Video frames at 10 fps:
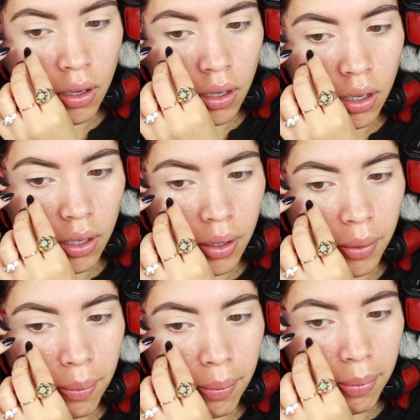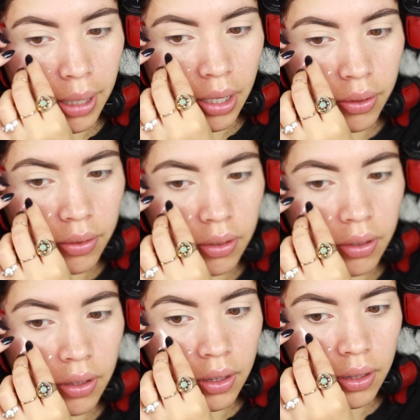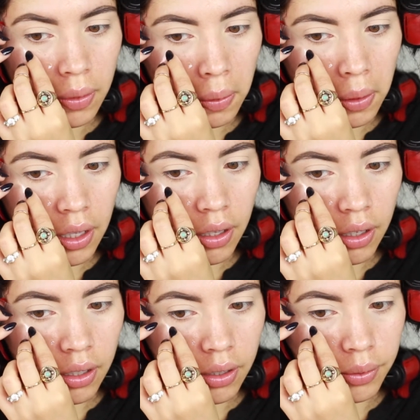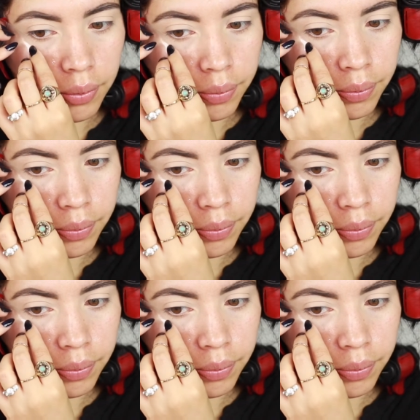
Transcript: and this is just going to help me get a more sharp look.